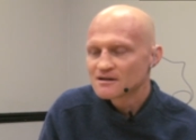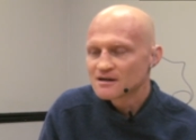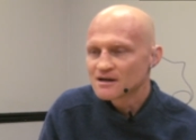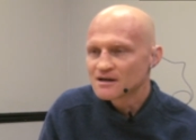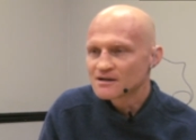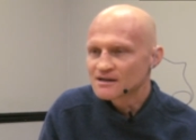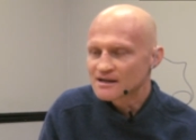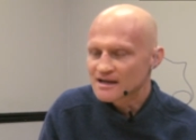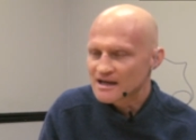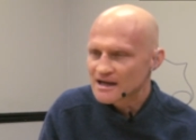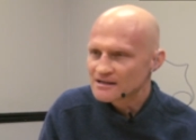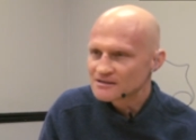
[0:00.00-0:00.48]

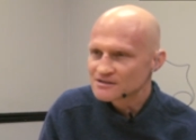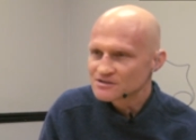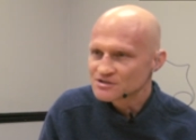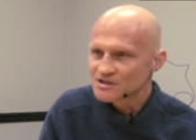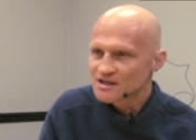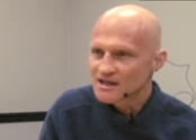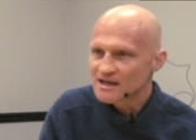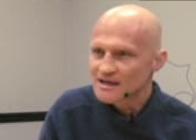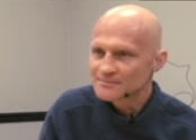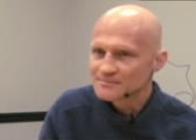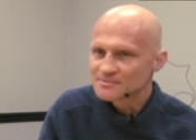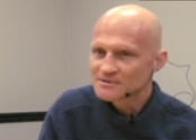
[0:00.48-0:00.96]
on a
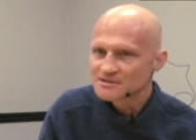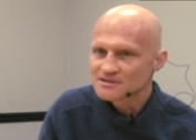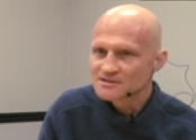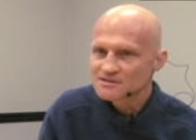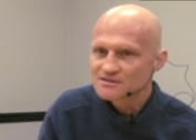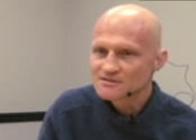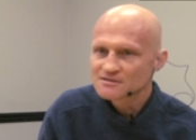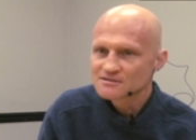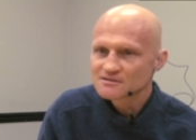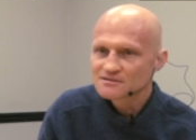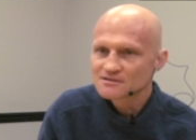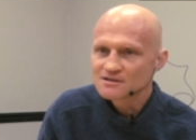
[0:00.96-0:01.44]
college
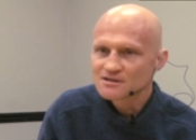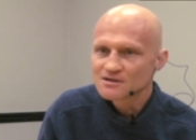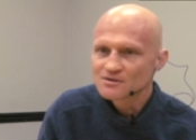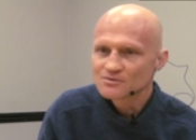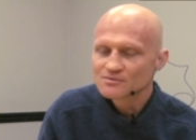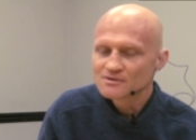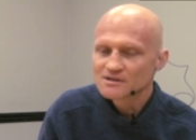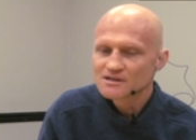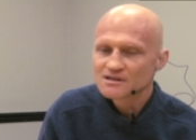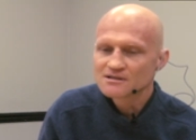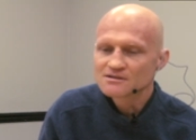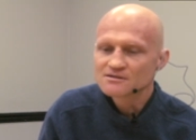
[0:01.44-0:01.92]
campus, you
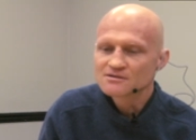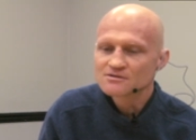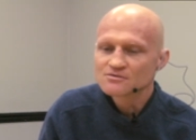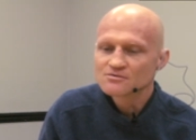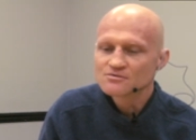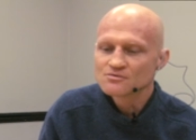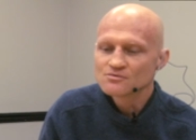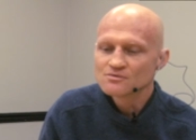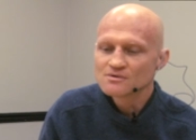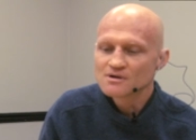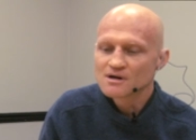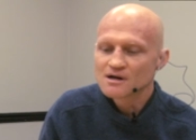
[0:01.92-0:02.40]
know, kids
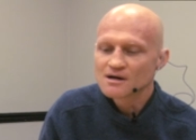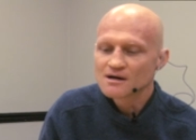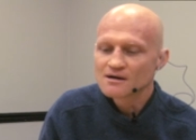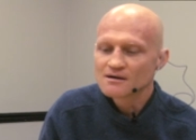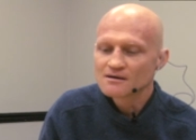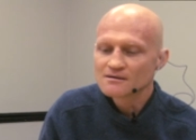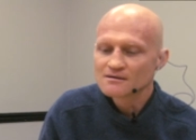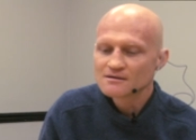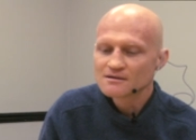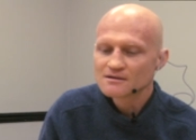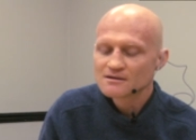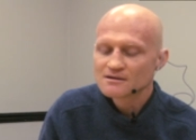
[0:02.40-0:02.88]
who
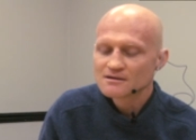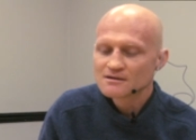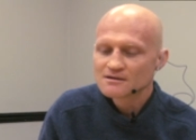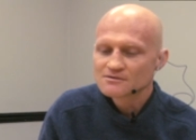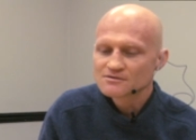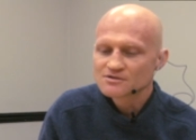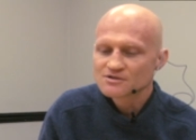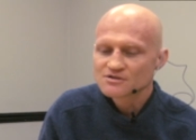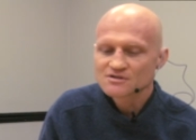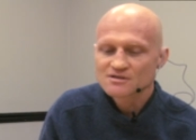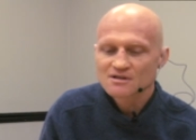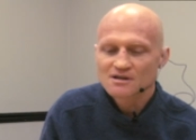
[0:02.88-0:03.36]
uh,
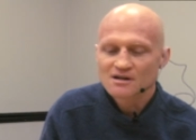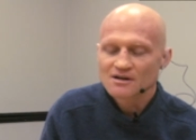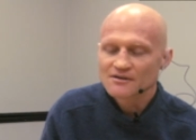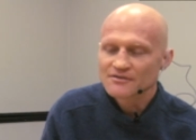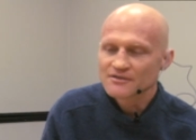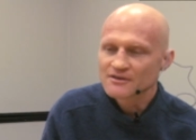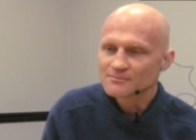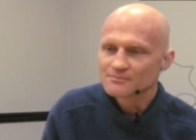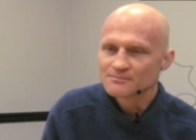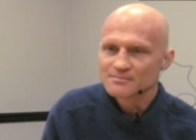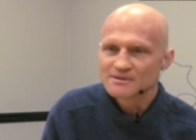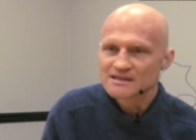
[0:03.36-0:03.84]
just are
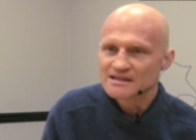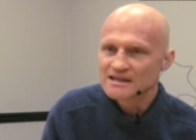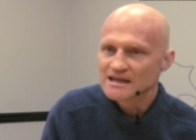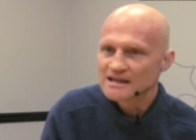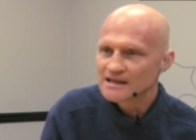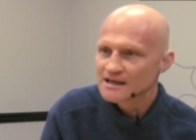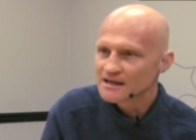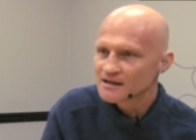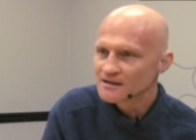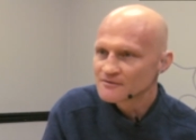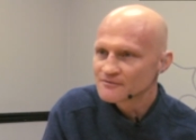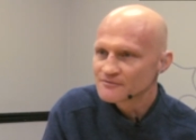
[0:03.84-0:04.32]
at the
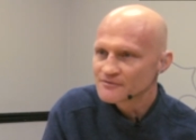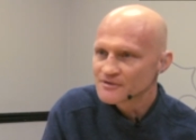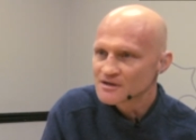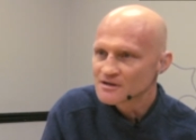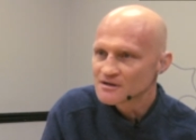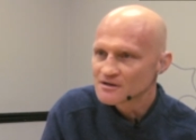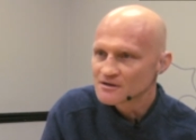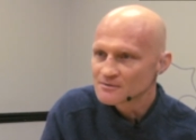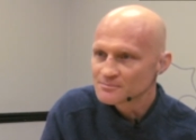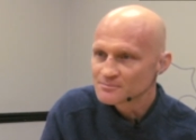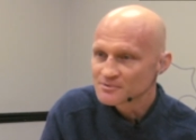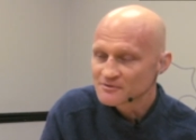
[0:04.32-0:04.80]
beginning of
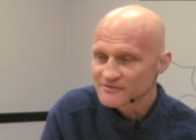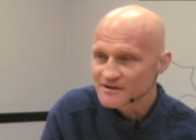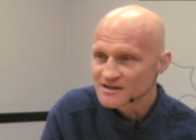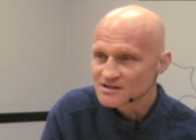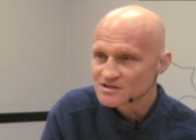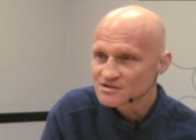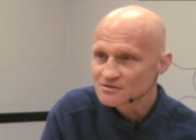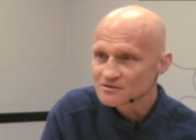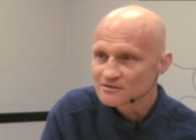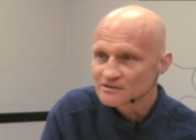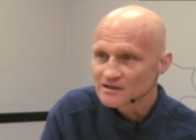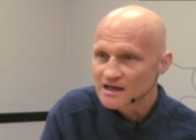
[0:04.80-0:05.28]
their
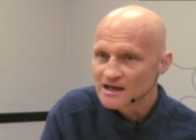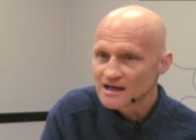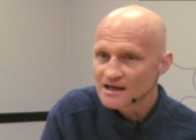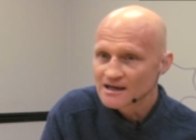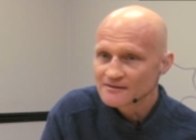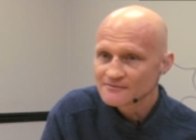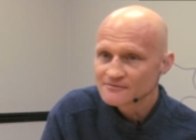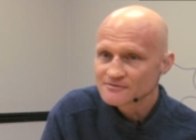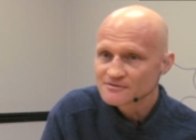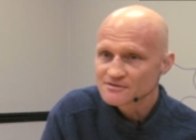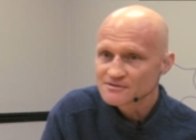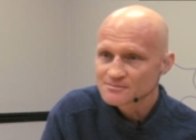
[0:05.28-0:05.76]
professional
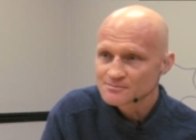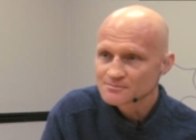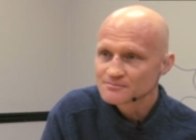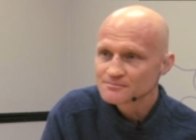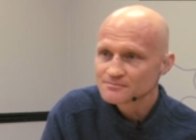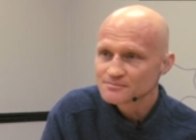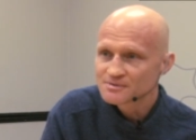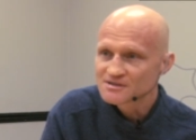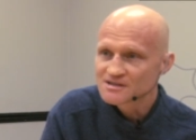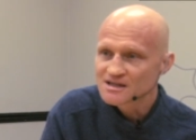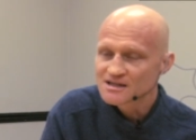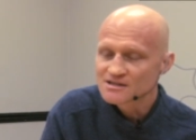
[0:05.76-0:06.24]
lives
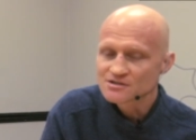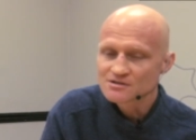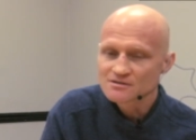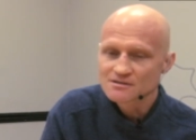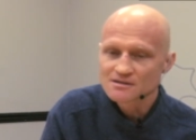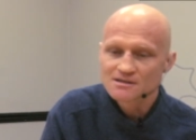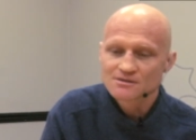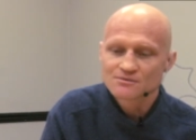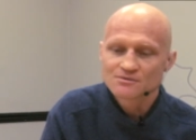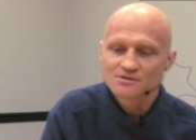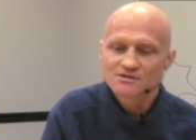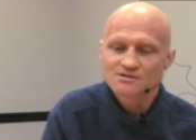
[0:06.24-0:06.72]

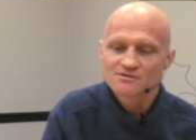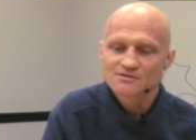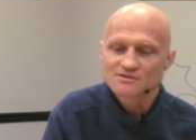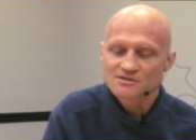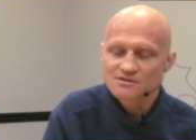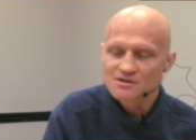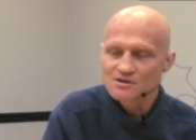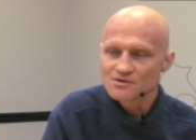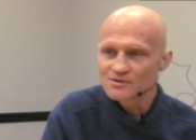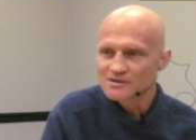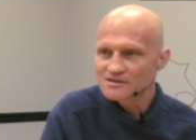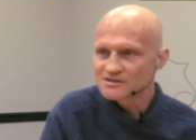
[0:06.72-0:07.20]
potentially, which is
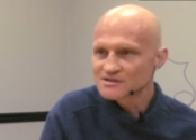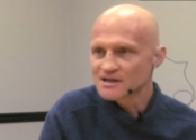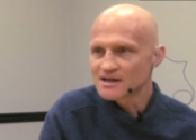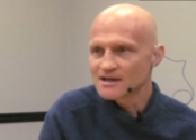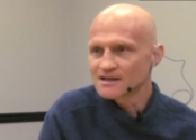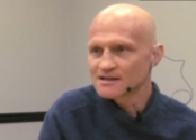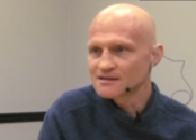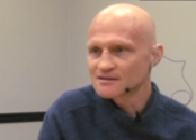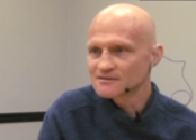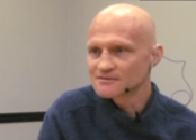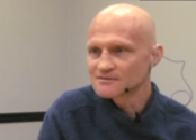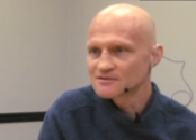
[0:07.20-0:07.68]
so
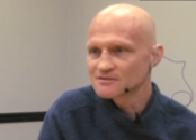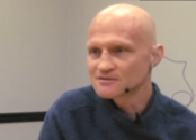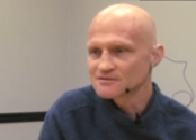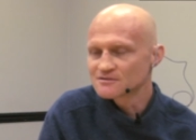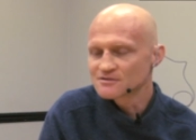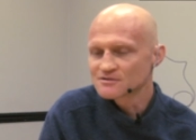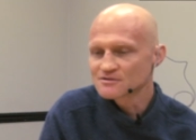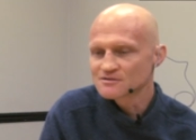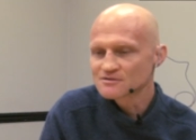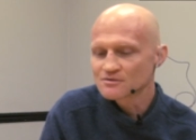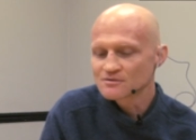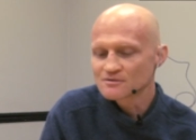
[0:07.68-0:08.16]
exciting to
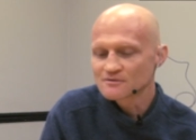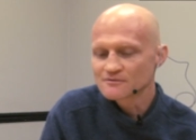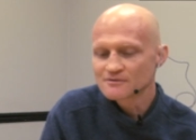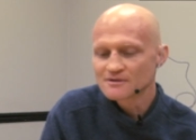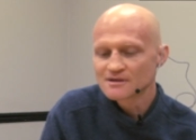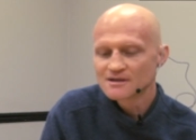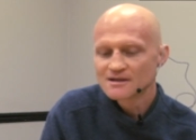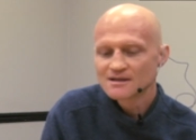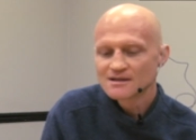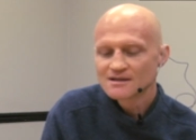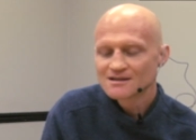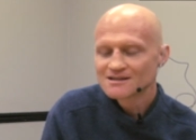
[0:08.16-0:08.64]
just sort of
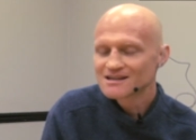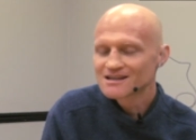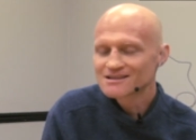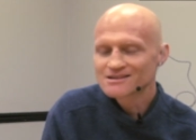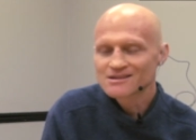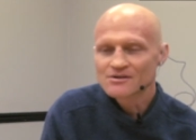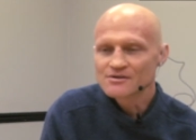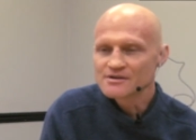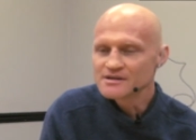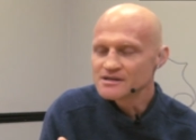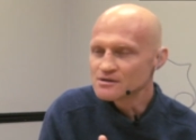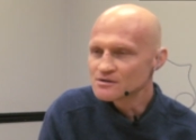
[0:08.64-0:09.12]

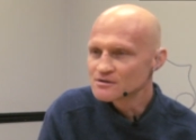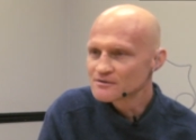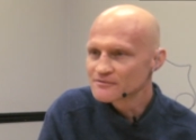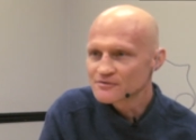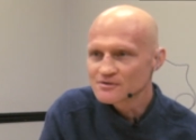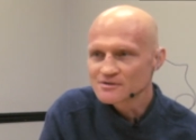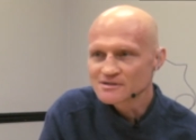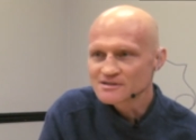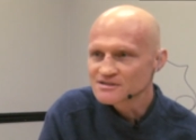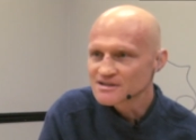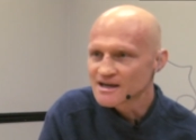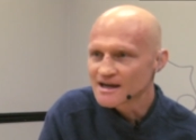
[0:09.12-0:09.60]
get their ear
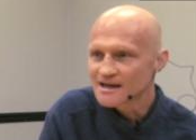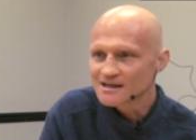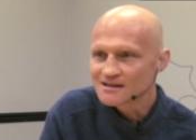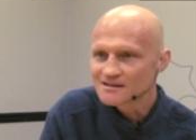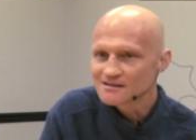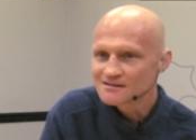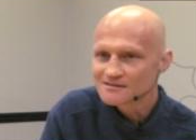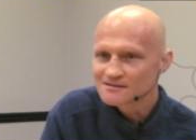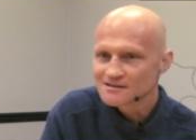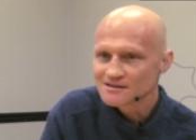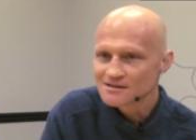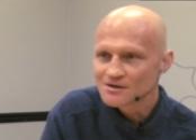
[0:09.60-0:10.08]
for a
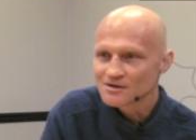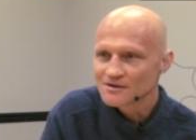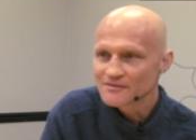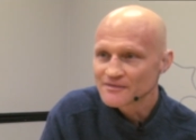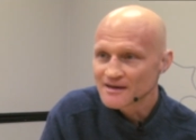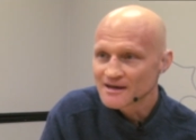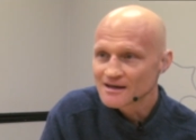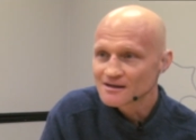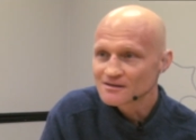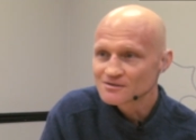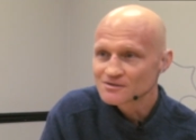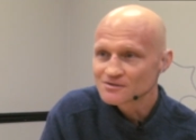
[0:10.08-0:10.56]
second, you know,
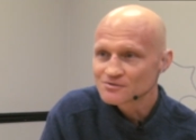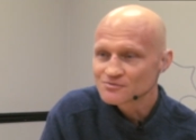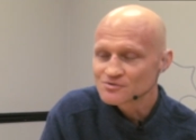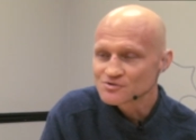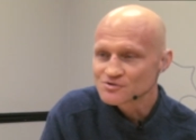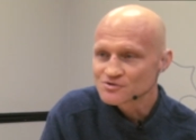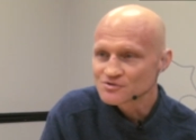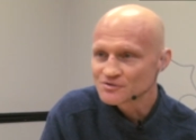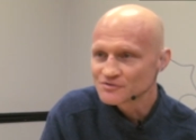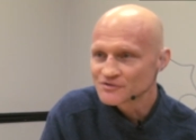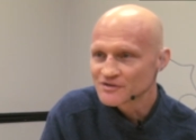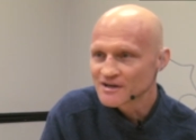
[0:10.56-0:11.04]
at that
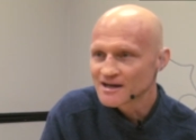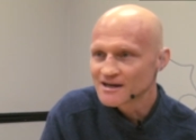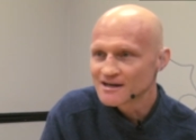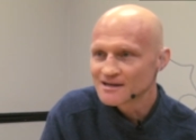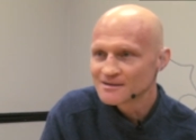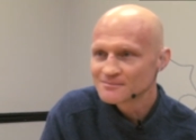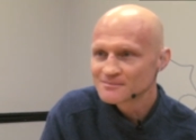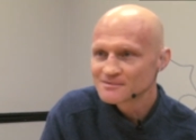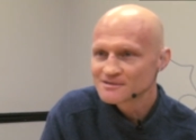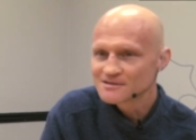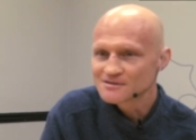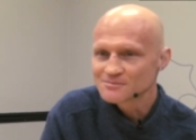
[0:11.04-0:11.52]
crucial
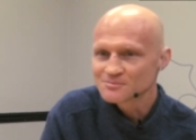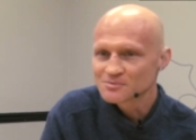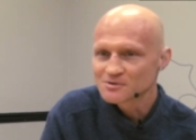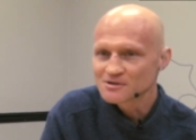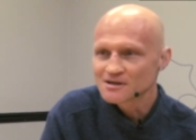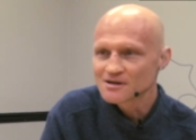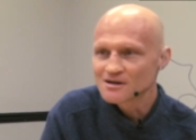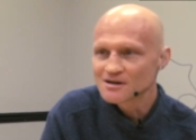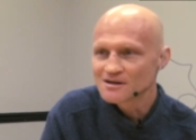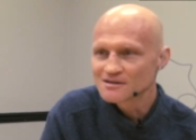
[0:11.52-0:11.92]
time is pretty